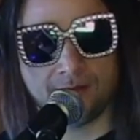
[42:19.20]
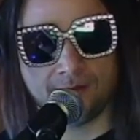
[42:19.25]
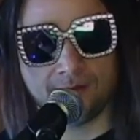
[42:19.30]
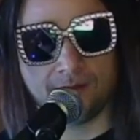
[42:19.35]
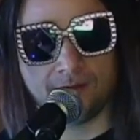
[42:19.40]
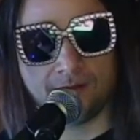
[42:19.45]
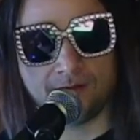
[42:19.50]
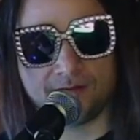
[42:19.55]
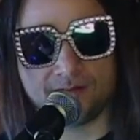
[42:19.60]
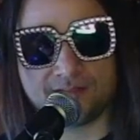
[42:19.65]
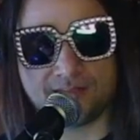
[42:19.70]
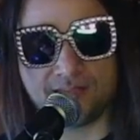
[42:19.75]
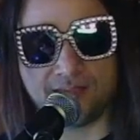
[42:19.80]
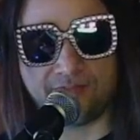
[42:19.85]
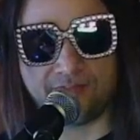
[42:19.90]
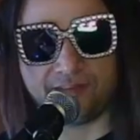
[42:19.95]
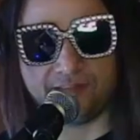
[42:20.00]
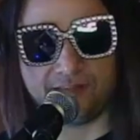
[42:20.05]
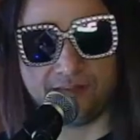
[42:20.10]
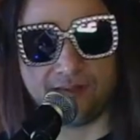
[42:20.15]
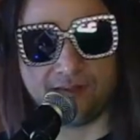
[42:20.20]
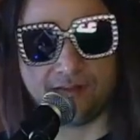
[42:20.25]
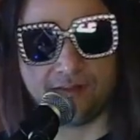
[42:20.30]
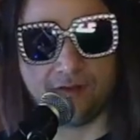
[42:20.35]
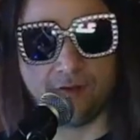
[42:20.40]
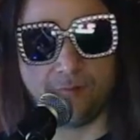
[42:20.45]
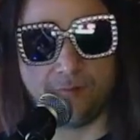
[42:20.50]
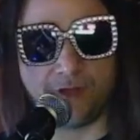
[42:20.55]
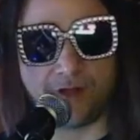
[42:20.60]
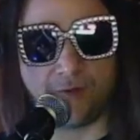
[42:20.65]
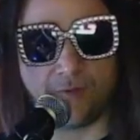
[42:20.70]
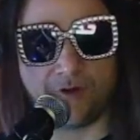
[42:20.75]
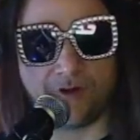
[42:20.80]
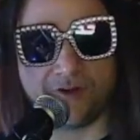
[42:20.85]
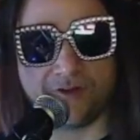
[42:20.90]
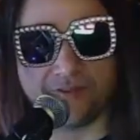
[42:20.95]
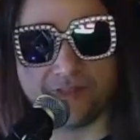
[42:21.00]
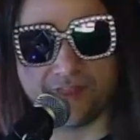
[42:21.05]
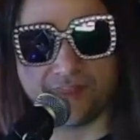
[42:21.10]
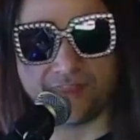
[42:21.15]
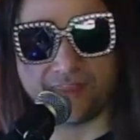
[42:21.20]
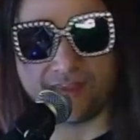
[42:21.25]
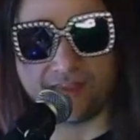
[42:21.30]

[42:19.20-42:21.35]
Safely. Nope, I don't want to do that thing.